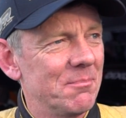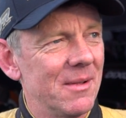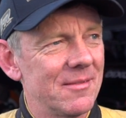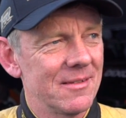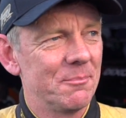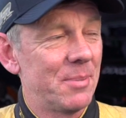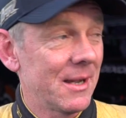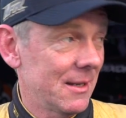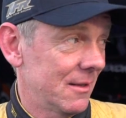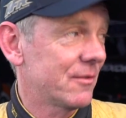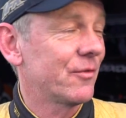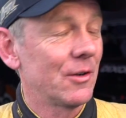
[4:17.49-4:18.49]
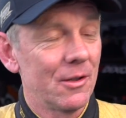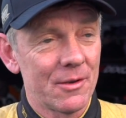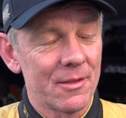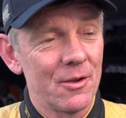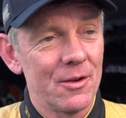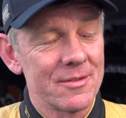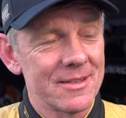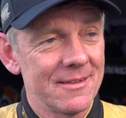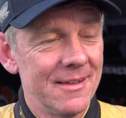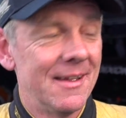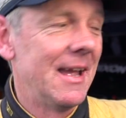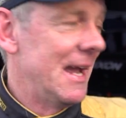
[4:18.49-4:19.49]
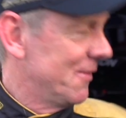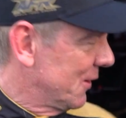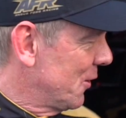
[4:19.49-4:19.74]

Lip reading: It's a bucket list for a lot of the guys and the